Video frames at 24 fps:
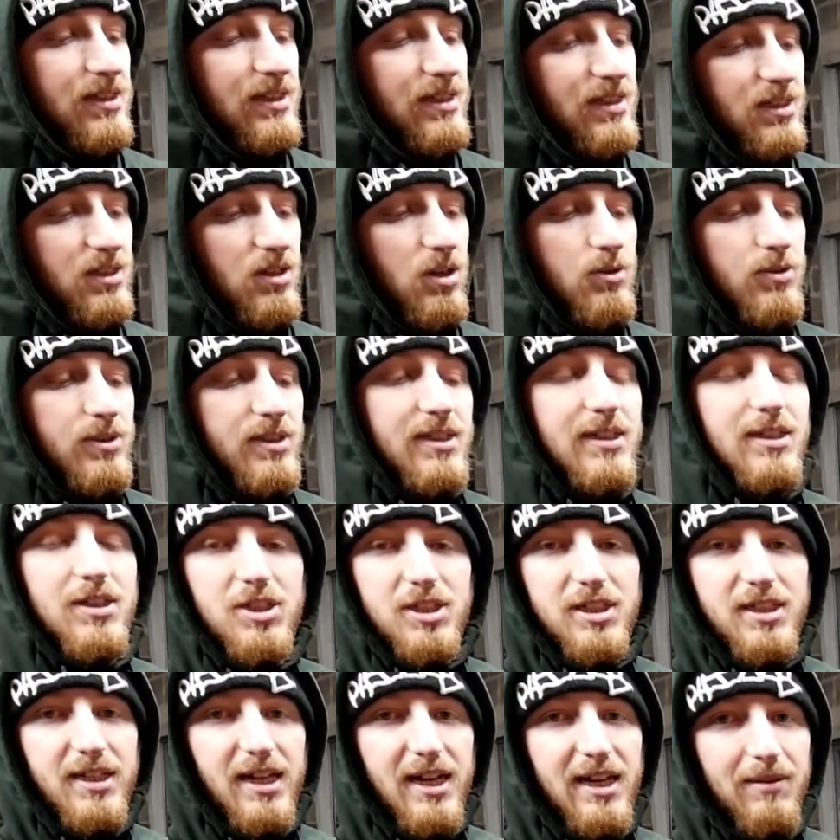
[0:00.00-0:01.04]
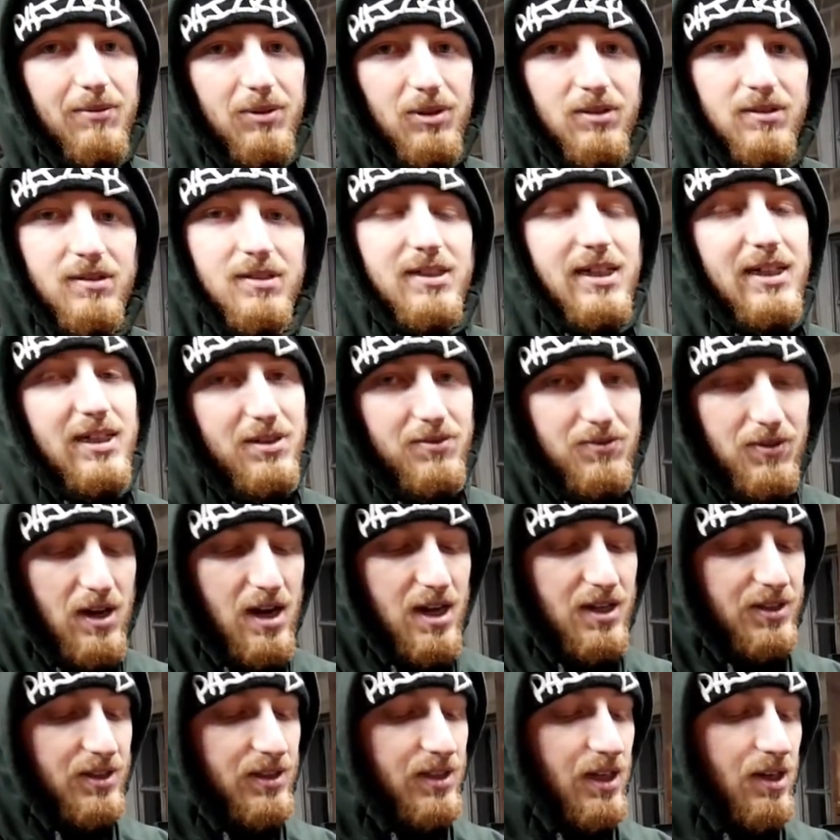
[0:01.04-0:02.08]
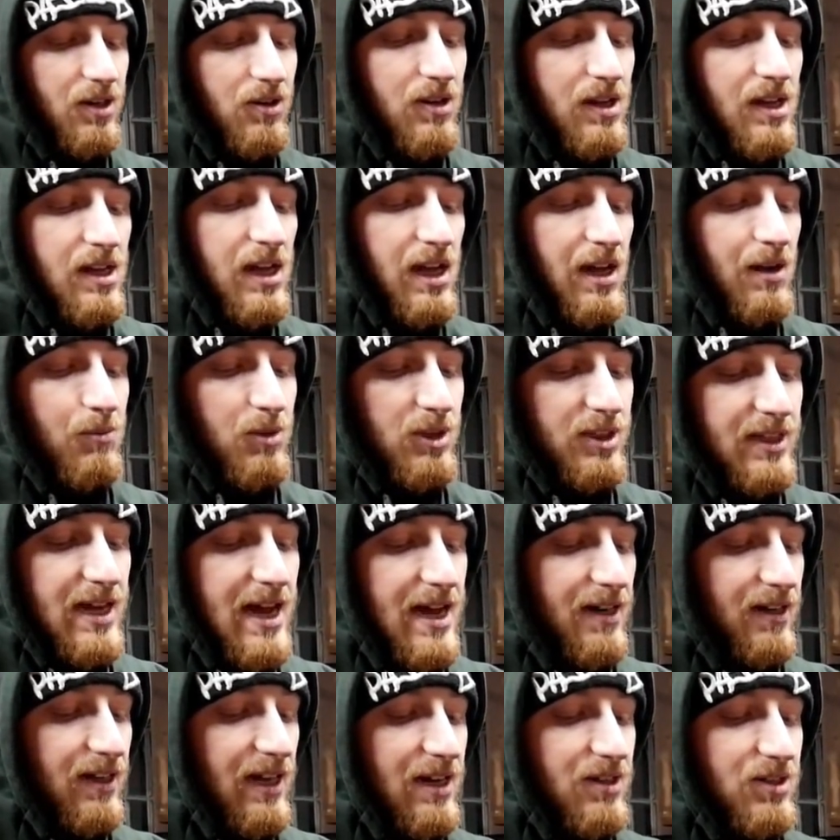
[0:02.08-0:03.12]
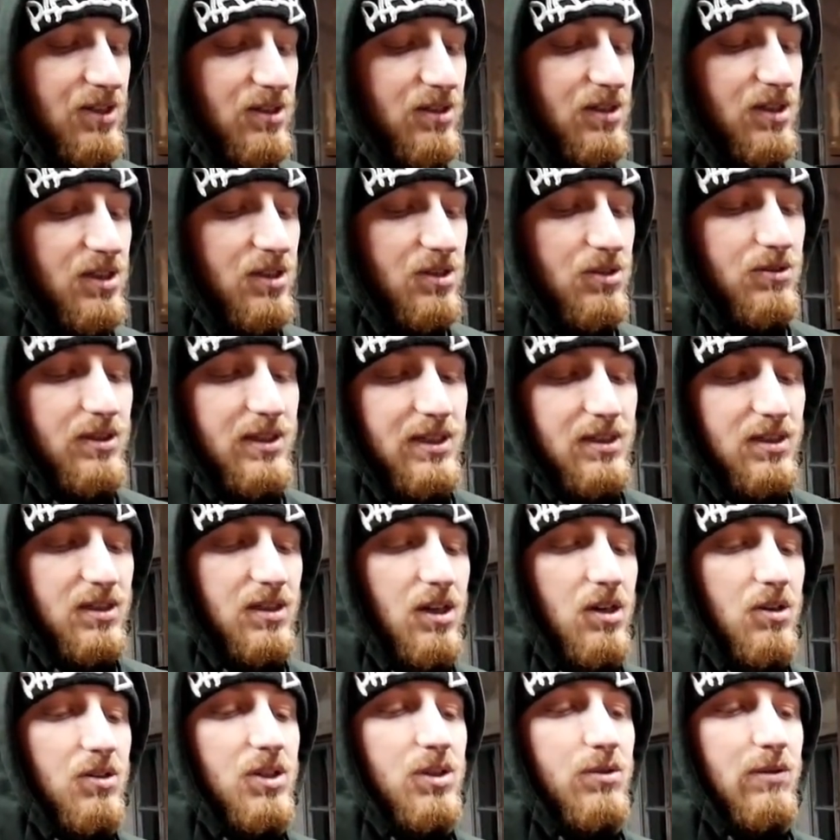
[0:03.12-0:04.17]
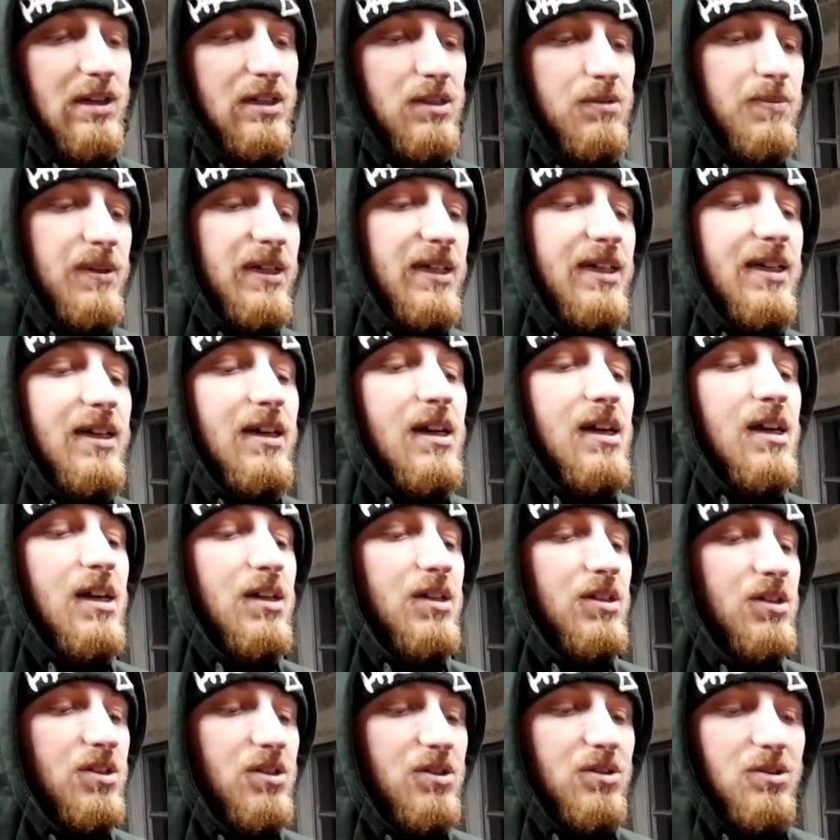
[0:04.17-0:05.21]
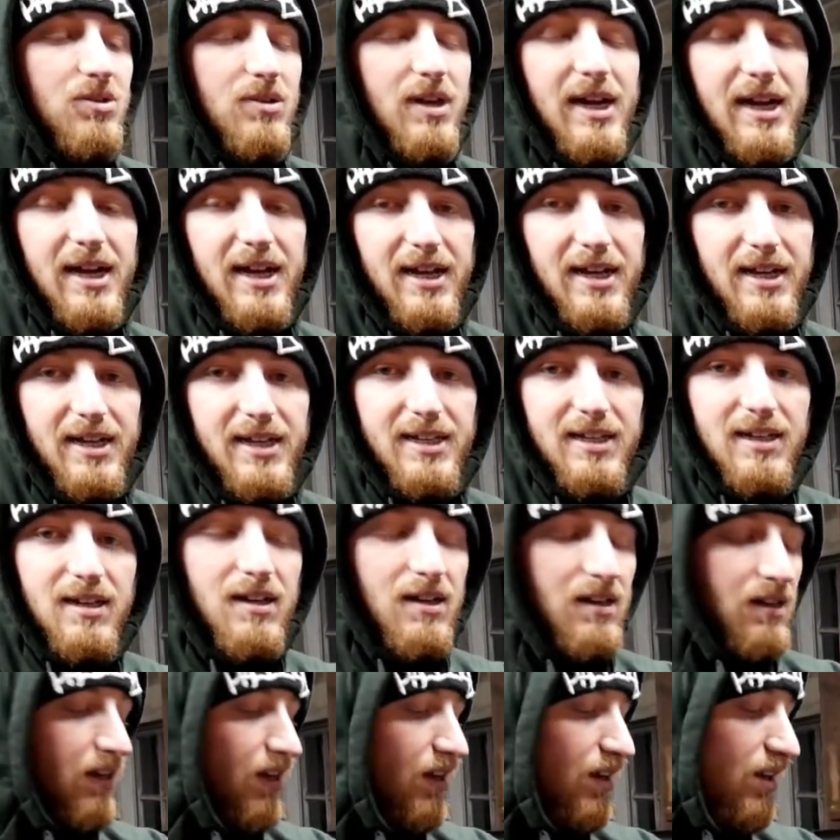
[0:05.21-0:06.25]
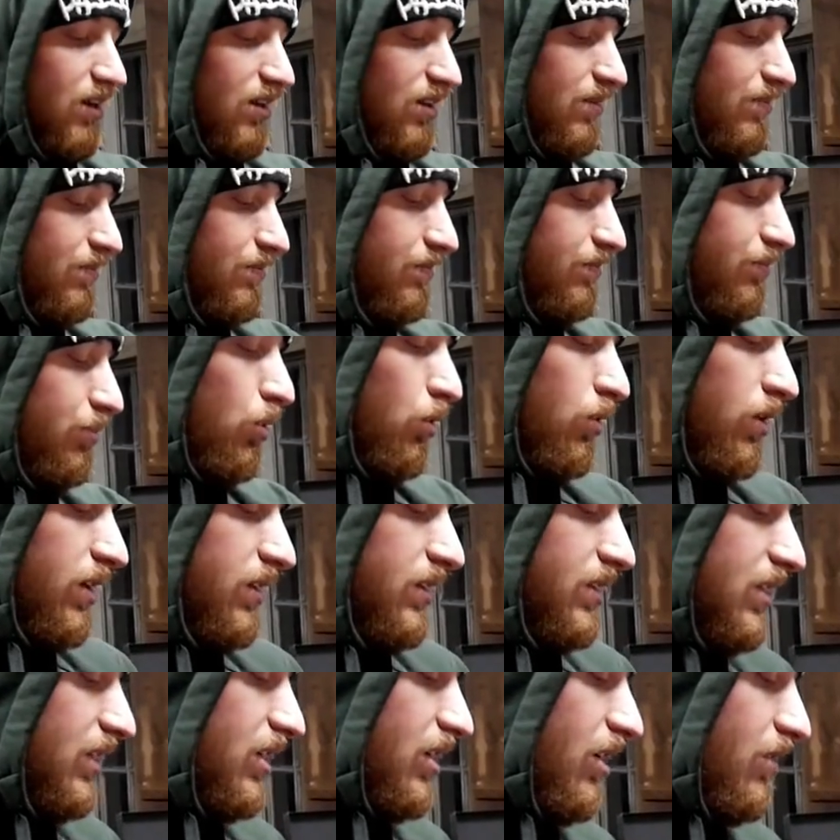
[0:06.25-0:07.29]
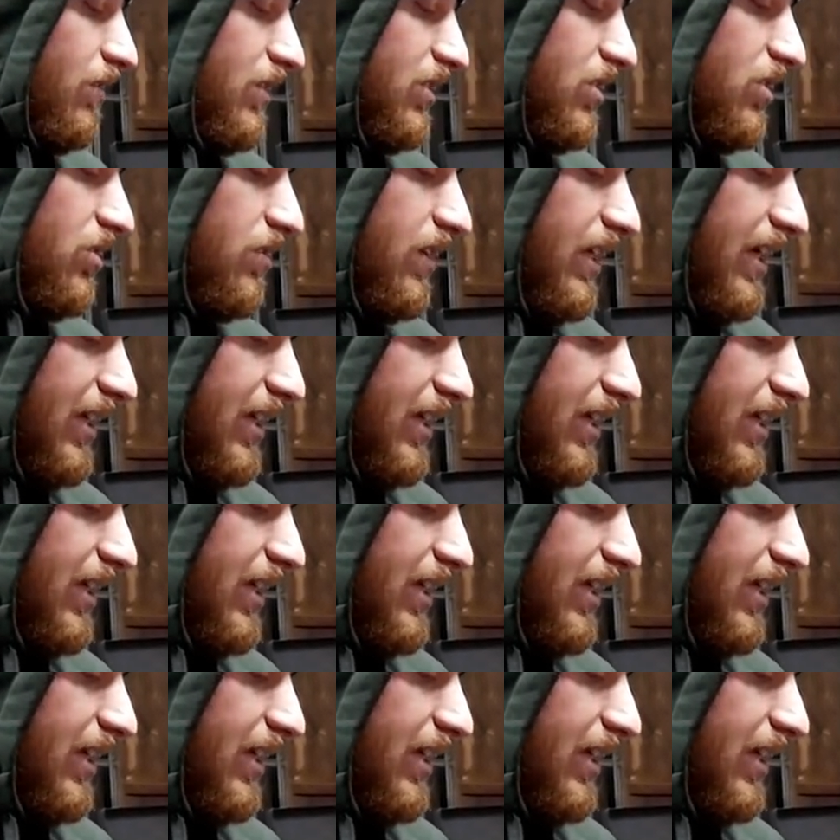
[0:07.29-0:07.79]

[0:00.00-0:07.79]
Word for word: It's an O T G cable, stands for on the go, and what that allows you to do is go U S B to a um, port to go into an